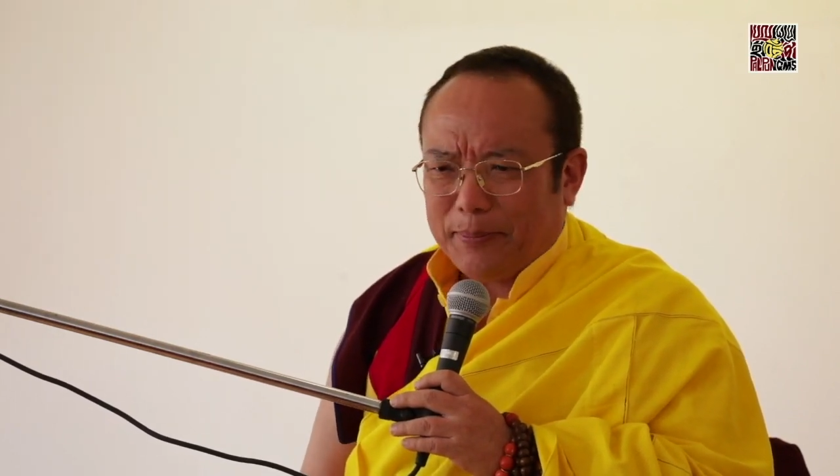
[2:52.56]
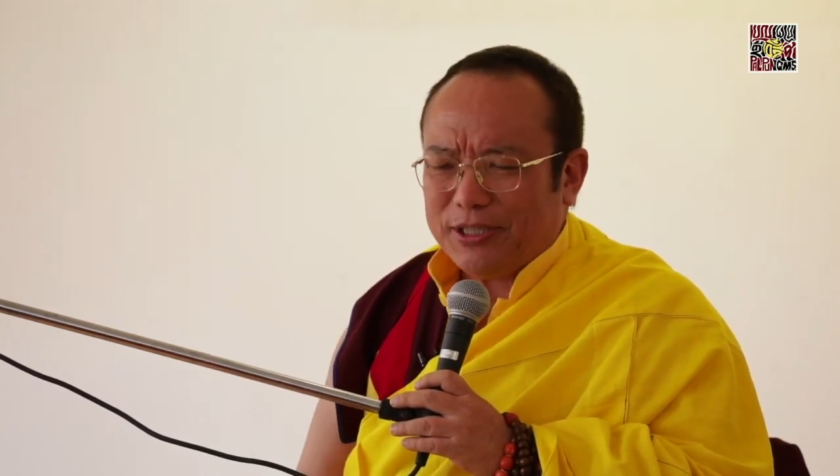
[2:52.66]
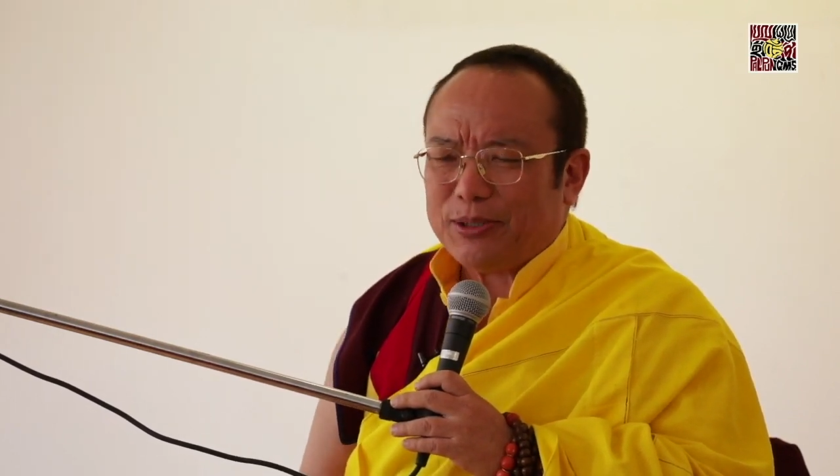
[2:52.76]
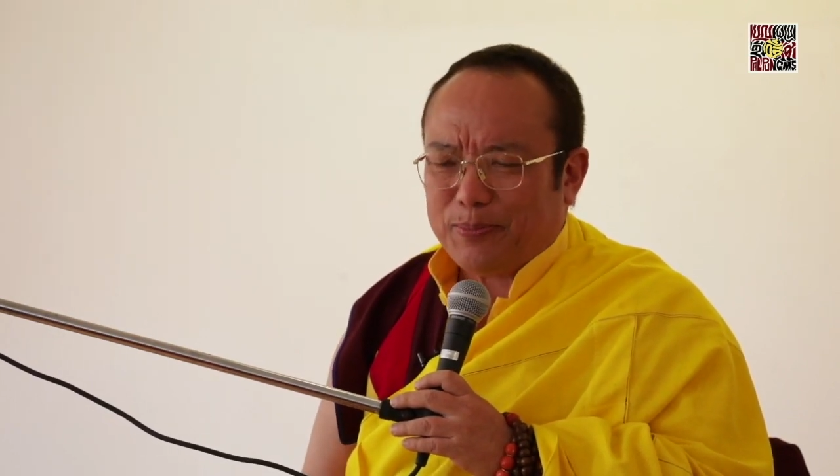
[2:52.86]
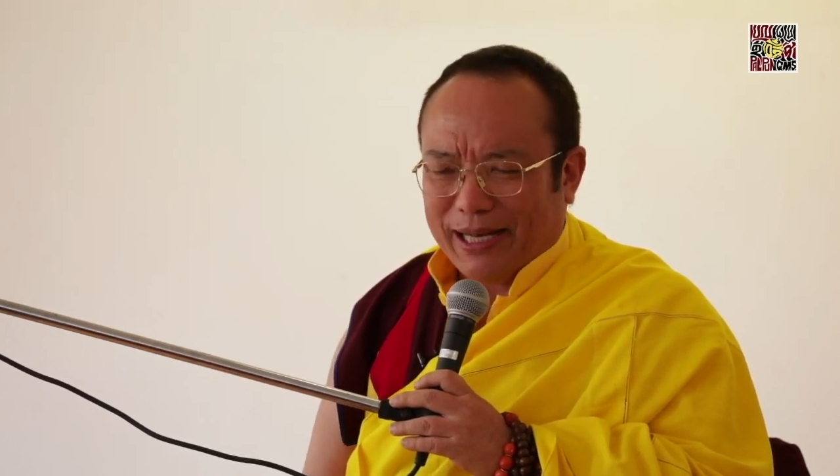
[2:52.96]

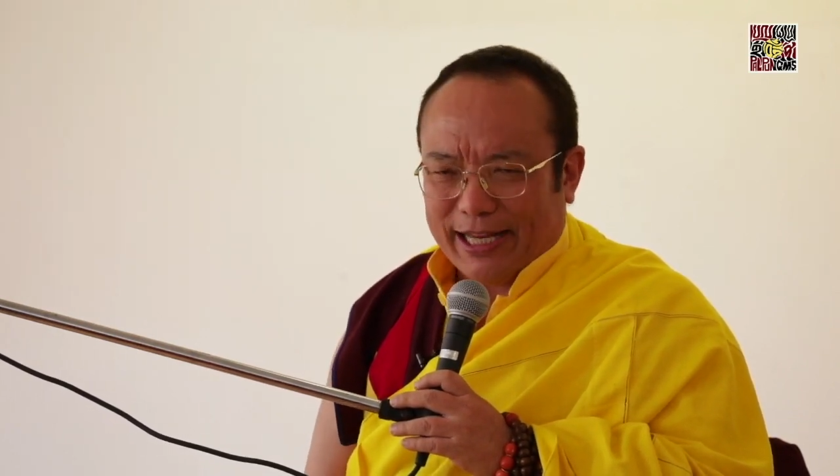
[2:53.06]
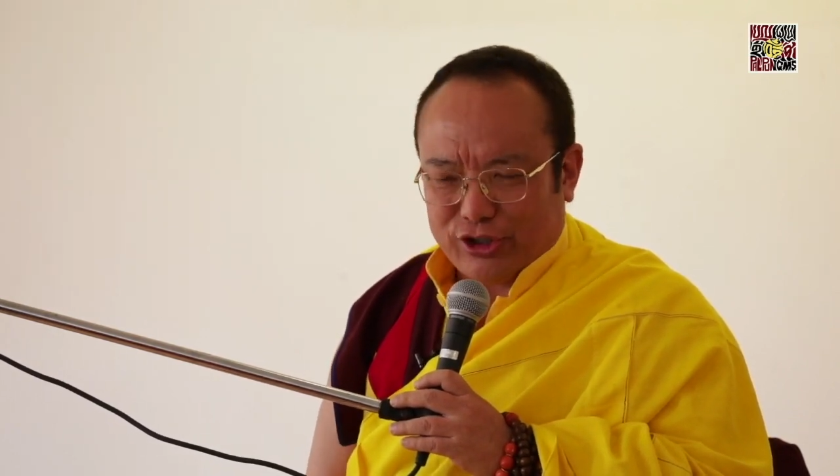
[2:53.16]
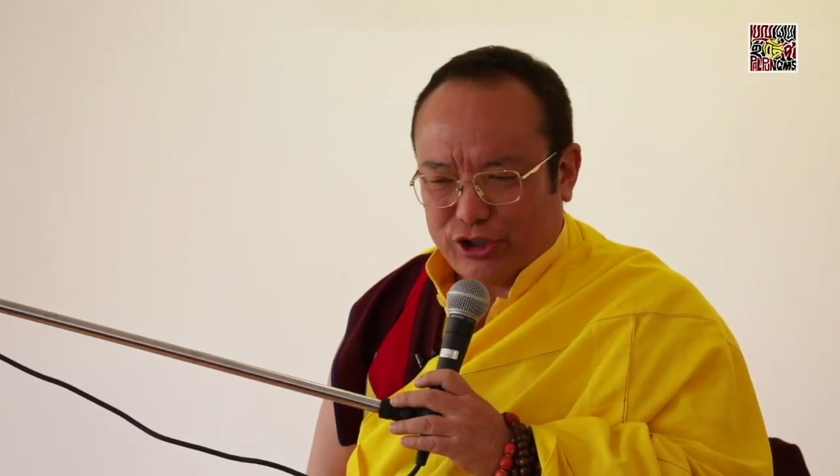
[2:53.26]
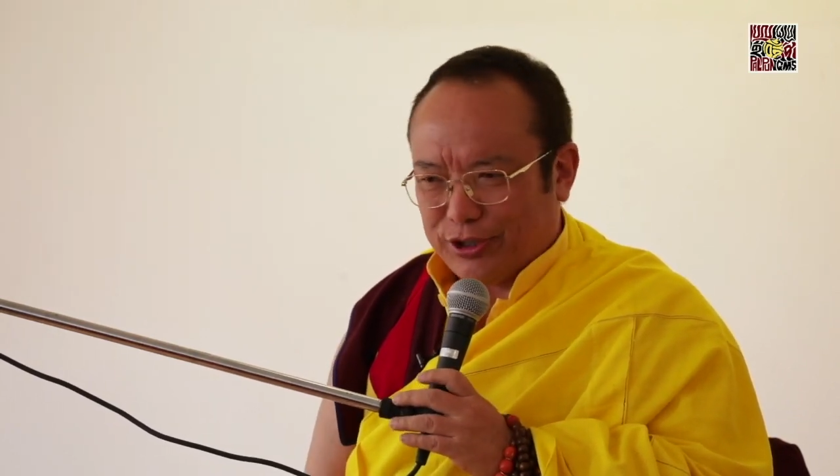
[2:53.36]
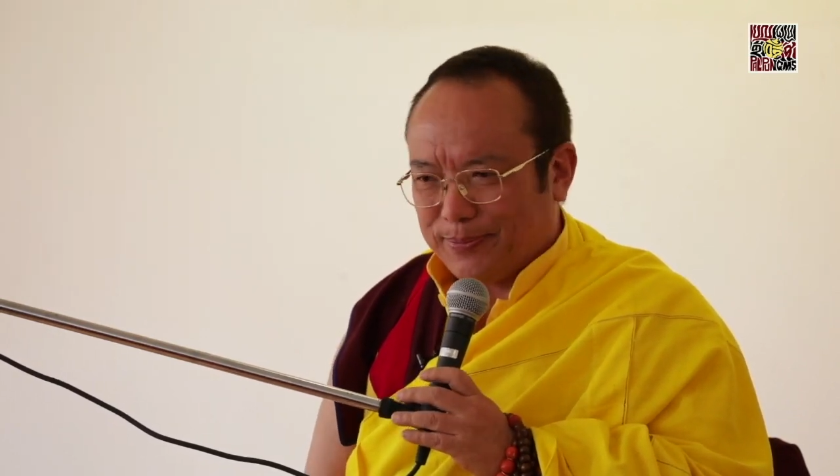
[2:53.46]
Peace
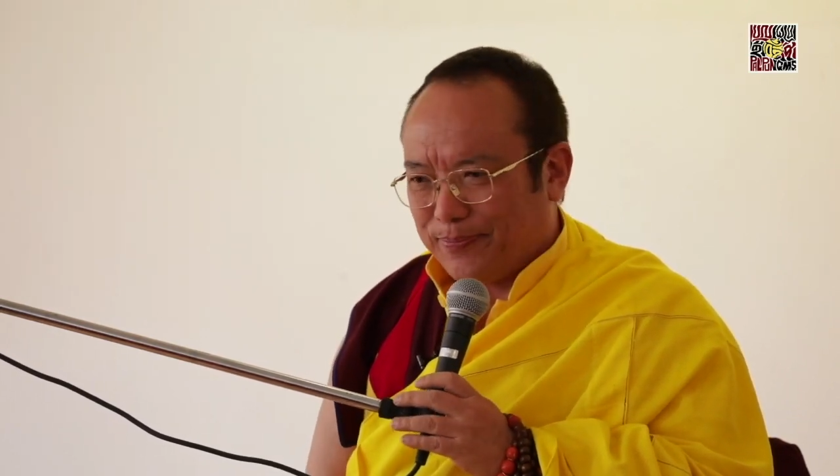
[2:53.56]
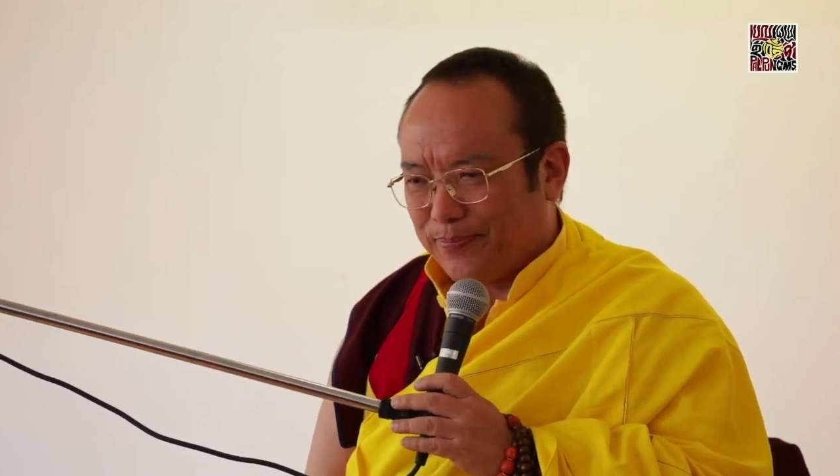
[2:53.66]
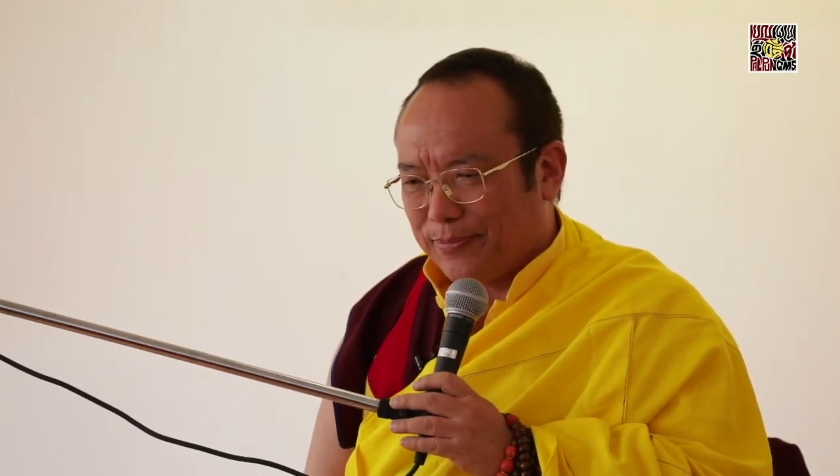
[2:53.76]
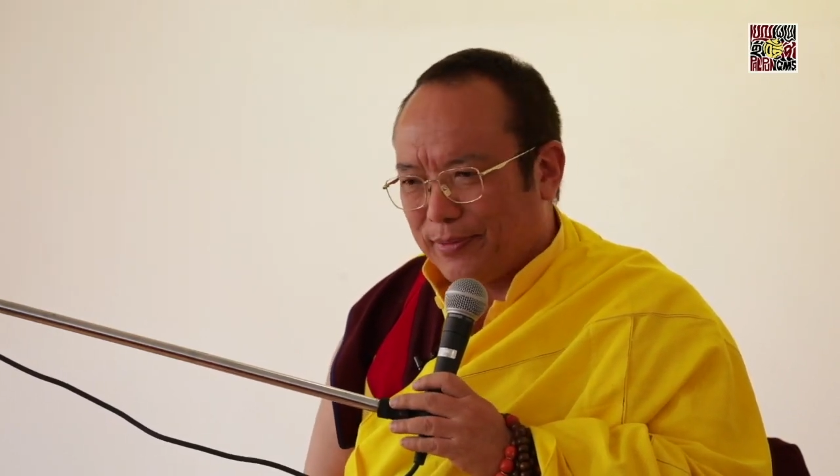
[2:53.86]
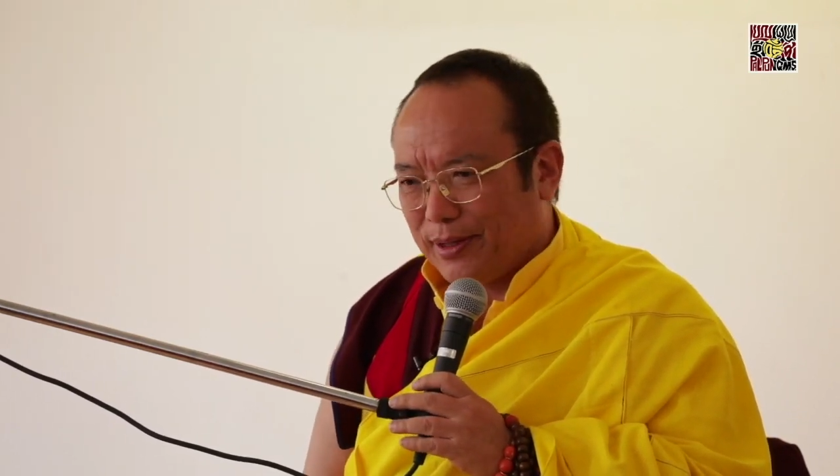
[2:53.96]
Pledge,
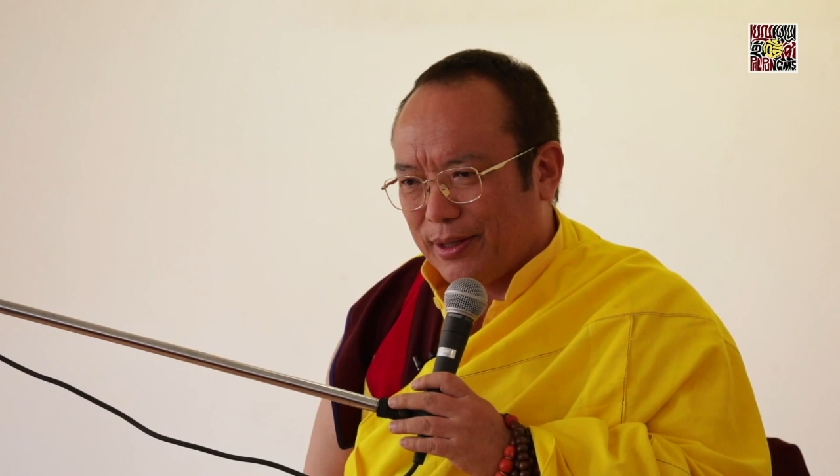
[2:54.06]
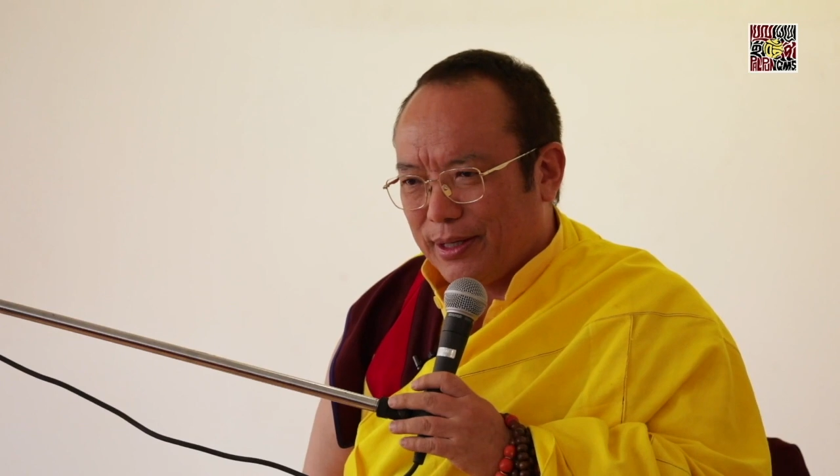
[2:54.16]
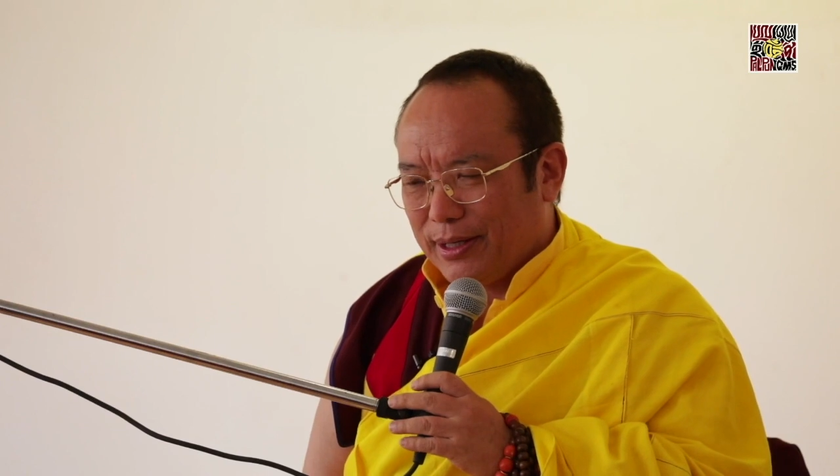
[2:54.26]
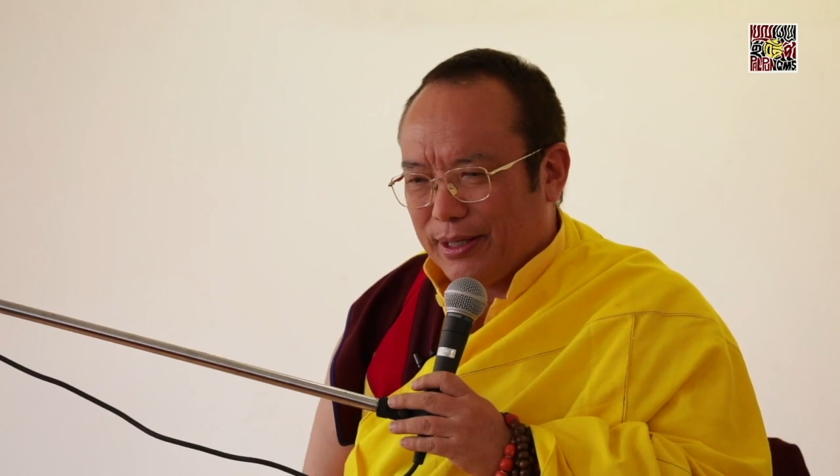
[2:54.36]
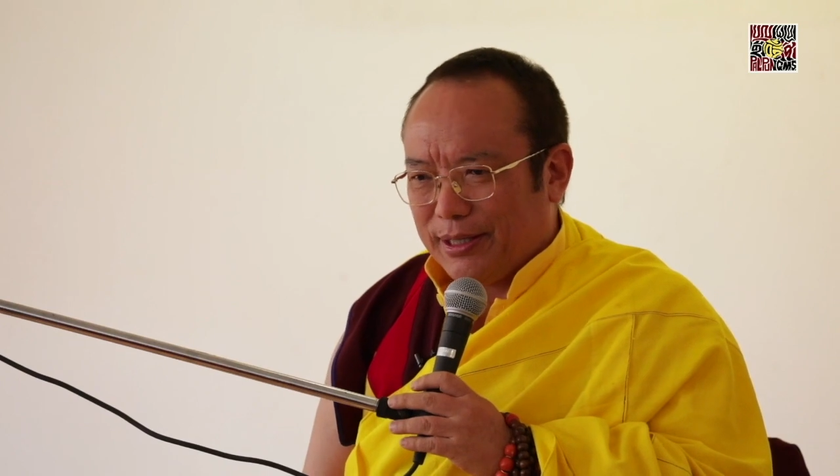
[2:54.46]

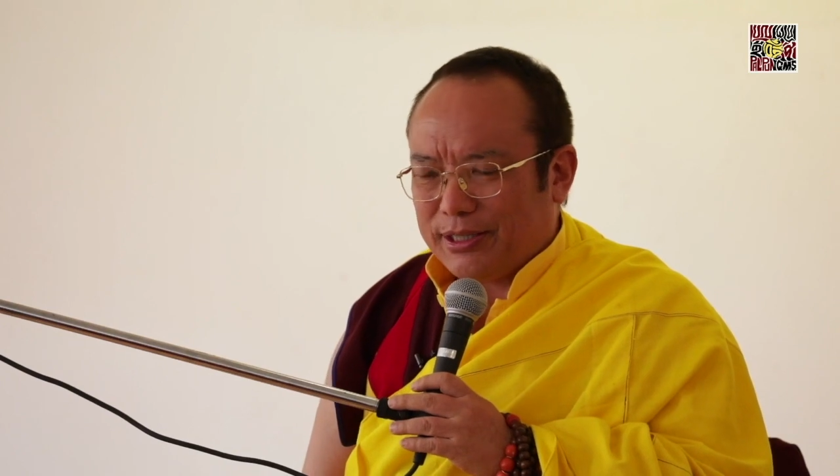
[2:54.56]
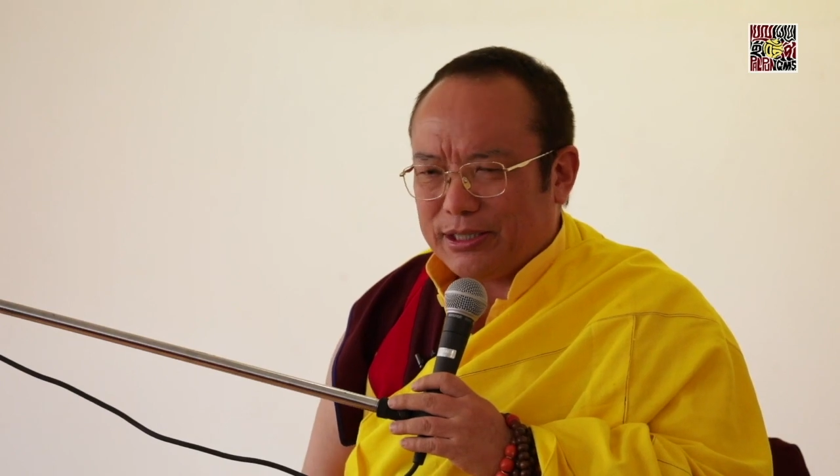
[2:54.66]
it